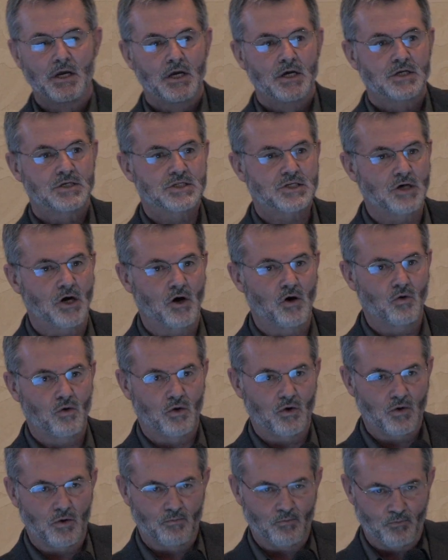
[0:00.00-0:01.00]
So,
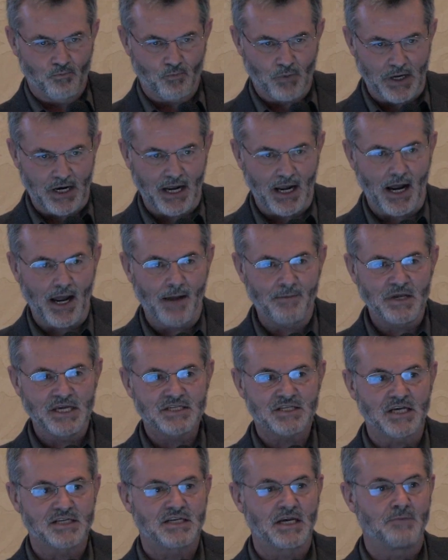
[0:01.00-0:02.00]
but he
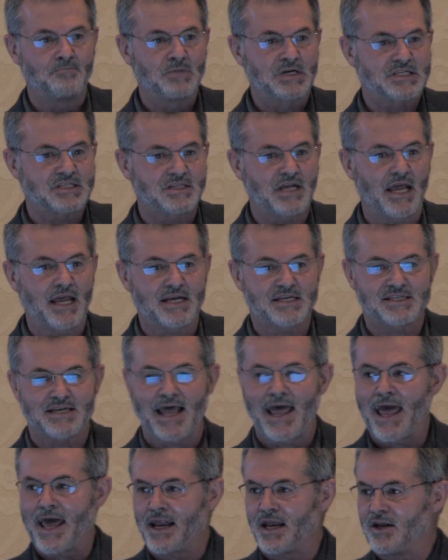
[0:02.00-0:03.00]
says he mistakes
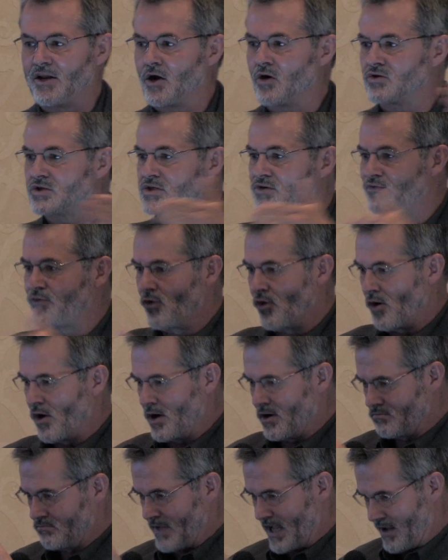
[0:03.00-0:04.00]
anecdotes
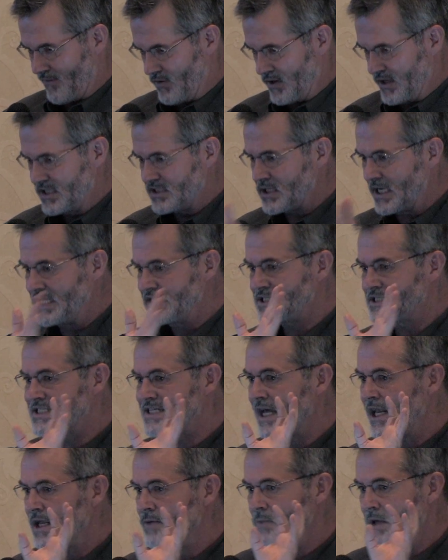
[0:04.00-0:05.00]
for evidence. He's
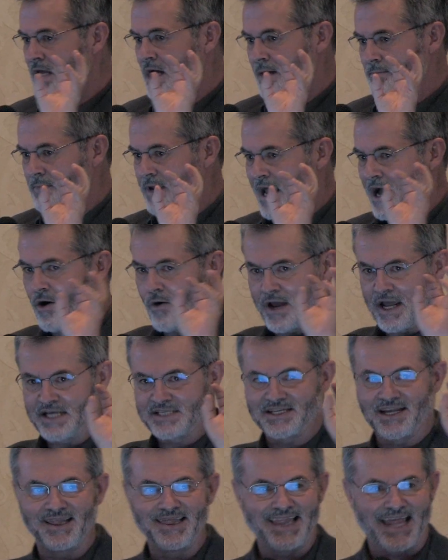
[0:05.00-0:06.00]
setting me up now as
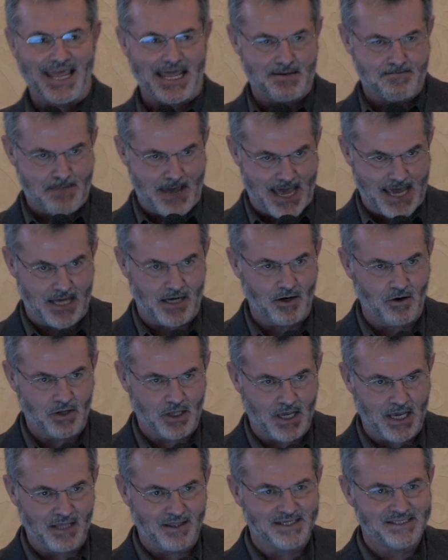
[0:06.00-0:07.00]
a layman,
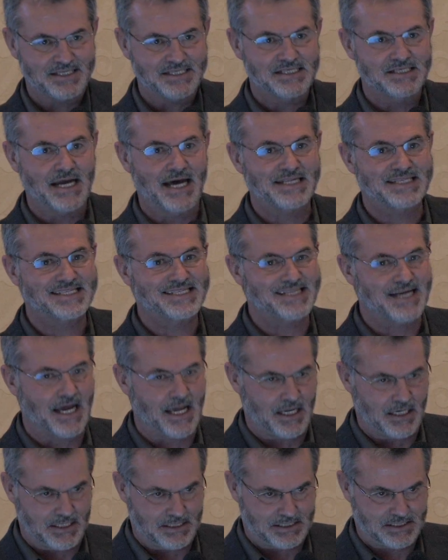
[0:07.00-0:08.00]
okay? This is not
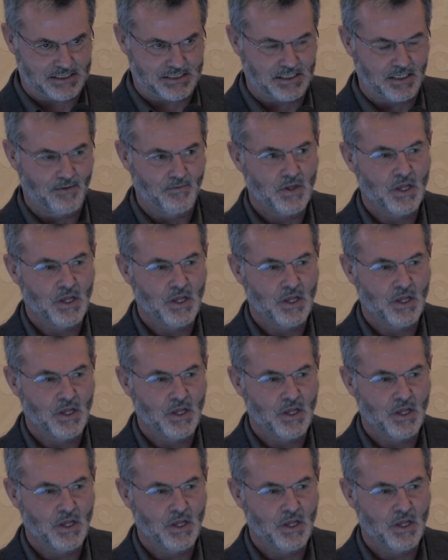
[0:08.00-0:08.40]
science.